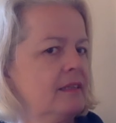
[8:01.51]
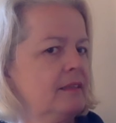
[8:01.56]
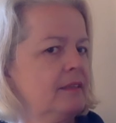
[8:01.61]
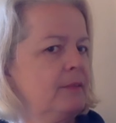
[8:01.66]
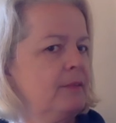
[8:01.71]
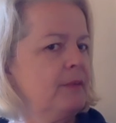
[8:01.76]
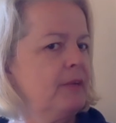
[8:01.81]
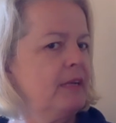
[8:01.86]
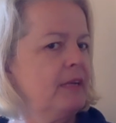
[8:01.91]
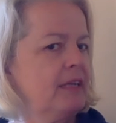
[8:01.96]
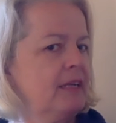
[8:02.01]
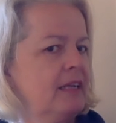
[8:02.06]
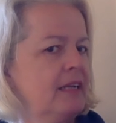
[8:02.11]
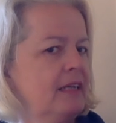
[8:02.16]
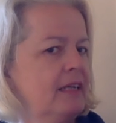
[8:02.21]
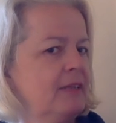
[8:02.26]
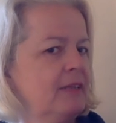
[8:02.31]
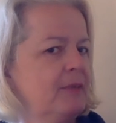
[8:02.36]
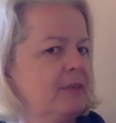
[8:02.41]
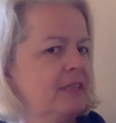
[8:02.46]
You may get a
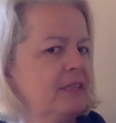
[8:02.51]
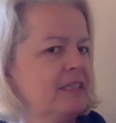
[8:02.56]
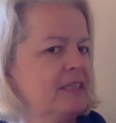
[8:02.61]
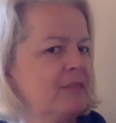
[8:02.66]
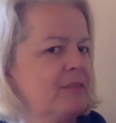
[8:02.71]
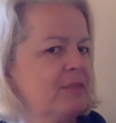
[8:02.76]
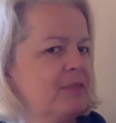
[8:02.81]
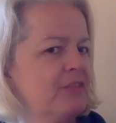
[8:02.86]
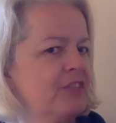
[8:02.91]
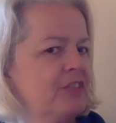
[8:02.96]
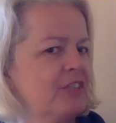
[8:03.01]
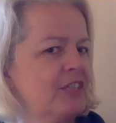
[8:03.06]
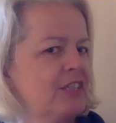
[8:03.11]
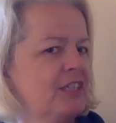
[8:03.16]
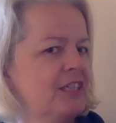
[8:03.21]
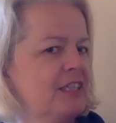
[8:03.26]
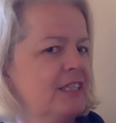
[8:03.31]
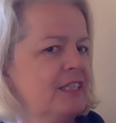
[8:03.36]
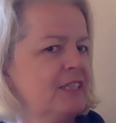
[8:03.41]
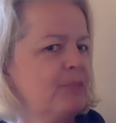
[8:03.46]
little bit of double vision
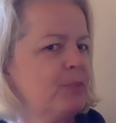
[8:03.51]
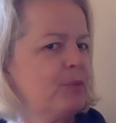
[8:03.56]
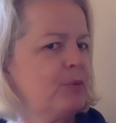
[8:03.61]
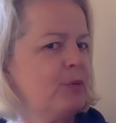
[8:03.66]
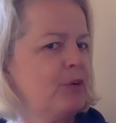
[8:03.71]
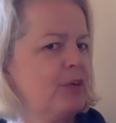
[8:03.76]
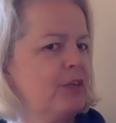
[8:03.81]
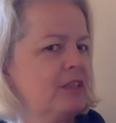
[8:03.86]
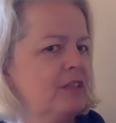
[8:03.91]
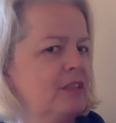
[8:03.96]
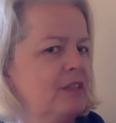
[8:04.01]
at this point.